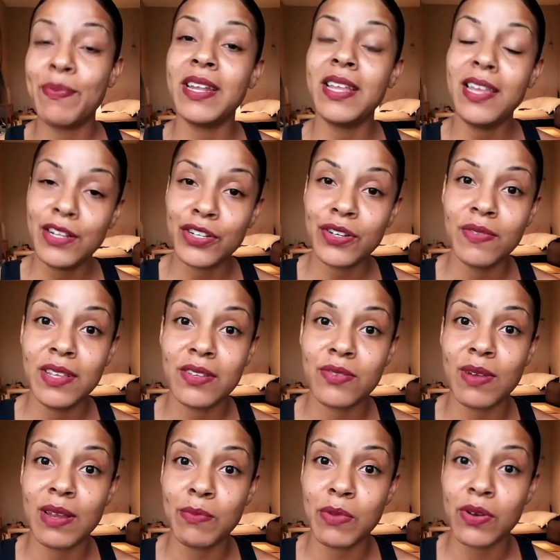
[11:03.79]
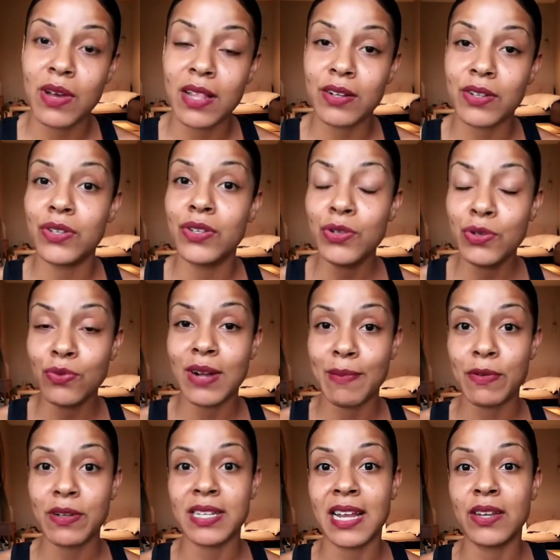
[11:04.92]
But each of these rainbow colors do
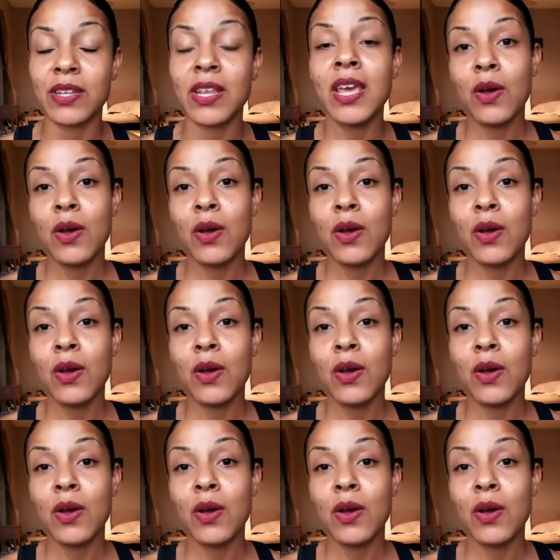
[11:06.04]
represent